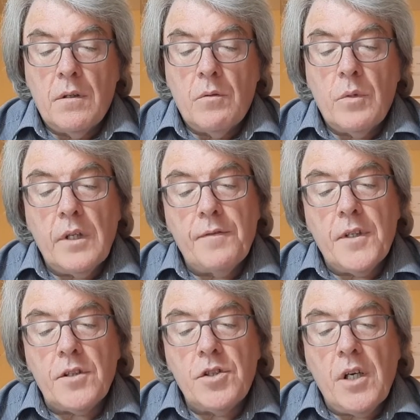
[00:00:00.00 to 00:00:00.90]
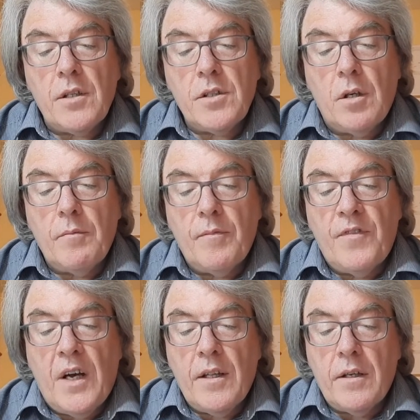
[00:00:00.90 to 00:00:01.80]
We lift our church up,
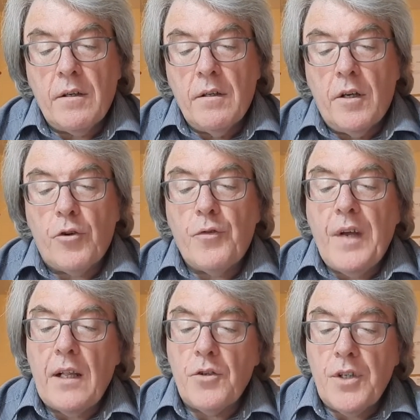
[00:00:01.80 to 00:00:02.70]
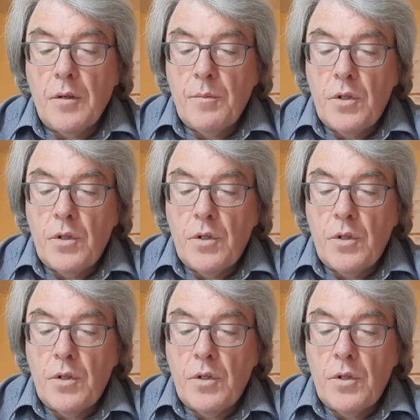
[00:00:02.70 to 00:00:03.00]
Father, our fellowship